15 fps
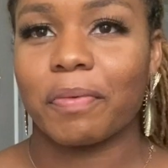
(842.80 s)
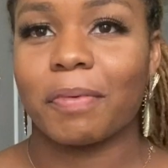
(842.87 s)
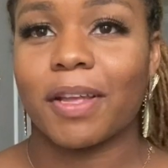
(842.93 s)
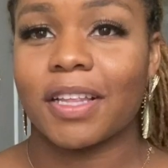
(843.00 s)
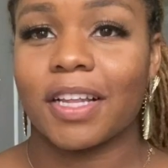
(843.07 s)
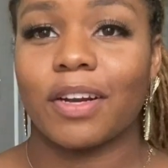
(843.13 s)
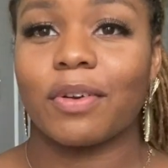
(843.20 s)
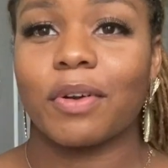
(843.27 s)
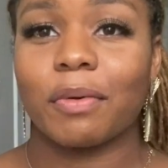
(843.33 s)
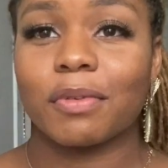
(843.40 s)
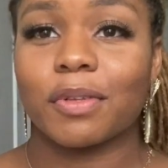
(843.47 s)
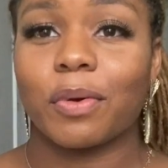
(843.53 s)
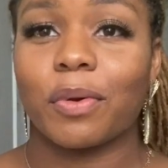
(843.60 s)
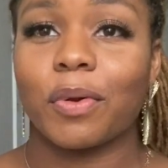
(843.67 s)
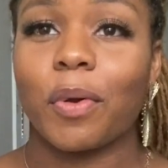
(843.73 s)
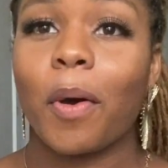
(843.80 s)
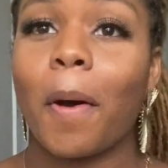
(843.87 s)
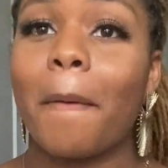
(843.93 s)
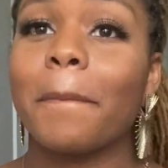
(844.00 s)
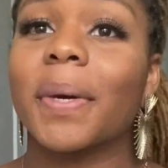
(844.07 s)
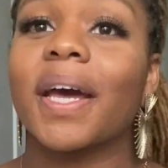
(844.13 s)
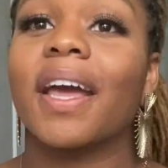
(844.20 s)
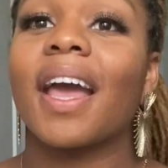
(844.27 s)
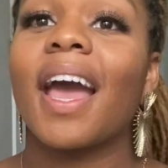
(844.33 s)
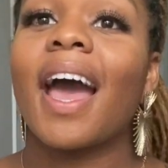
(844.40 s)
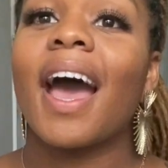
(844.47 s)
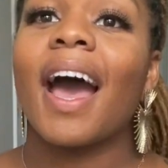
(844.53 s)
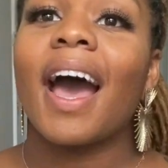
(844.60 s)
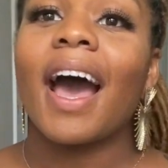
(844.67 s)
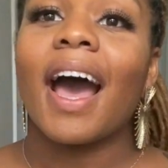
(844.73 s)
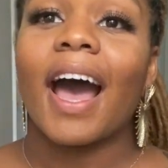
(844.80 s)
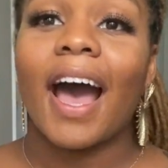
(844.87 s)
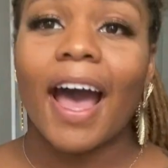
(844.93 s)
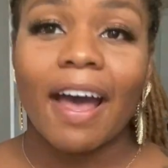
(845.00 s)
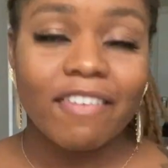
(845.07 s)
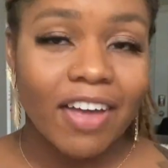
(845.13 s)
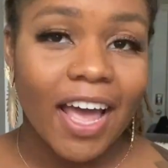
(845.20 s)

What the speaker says: because they don't know what's going on, but I've